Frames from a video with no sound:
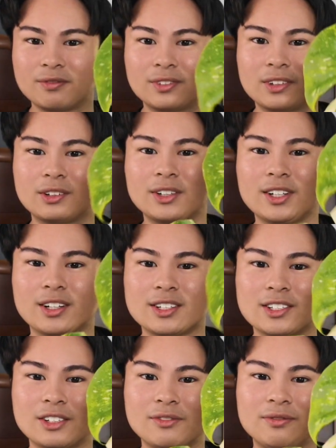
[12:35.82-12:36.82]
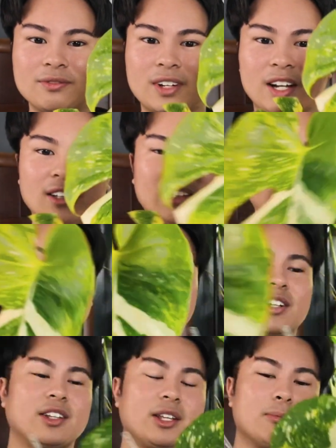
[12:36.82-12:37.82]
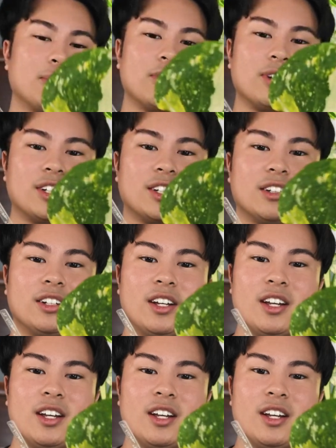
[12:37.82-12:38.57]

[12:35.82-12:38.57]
they're really awesome. I love how they burn in.